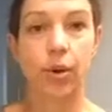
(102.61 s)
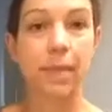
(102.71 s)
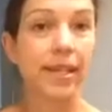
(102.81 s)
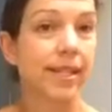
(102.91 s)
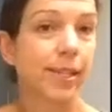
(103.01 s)
It
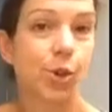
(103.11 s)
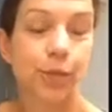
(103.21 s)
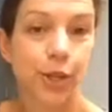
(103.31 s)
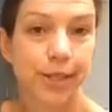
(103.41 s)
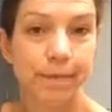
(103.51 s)
makes it so
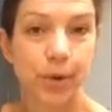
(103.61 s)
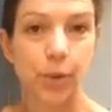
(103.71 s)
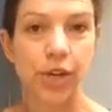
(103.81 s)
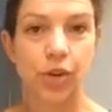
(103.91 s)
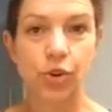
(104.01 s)
much simpler
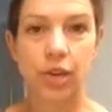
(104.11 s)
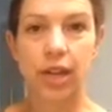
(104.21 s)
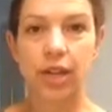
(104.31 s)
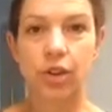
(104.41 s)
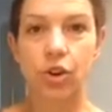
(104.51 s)
when you're
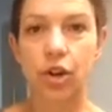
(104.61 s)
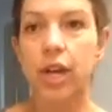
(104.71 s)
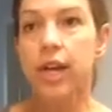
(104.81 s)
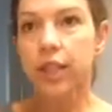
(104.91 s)
cooking and you're not